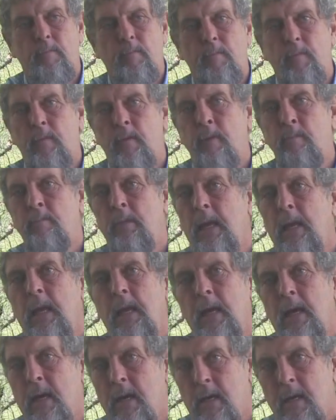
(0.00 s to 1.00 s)
the
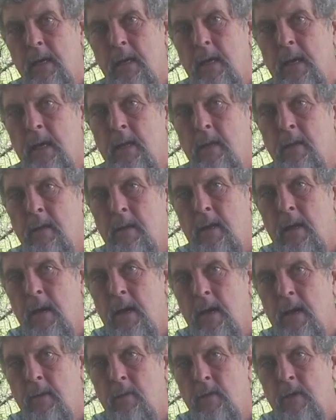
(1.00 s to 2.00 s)
media in
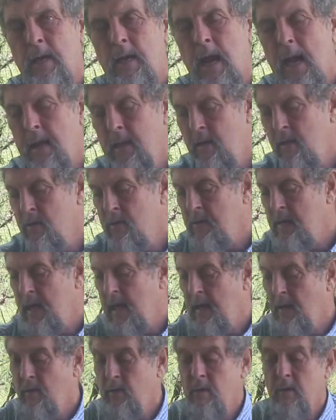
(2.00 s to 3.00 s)
the United
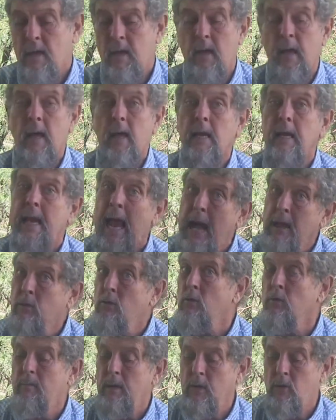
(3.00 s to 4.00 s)
States. Not
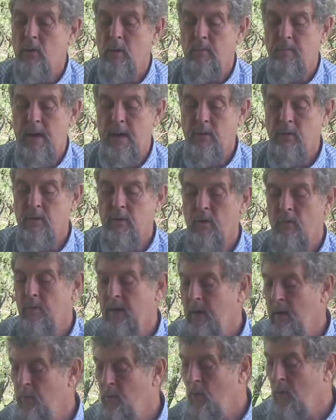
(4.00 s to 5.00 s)
so much in Mexico
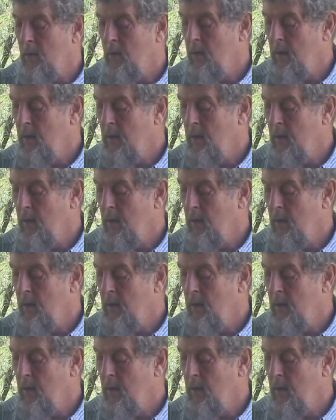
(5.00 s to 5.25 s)
anymore.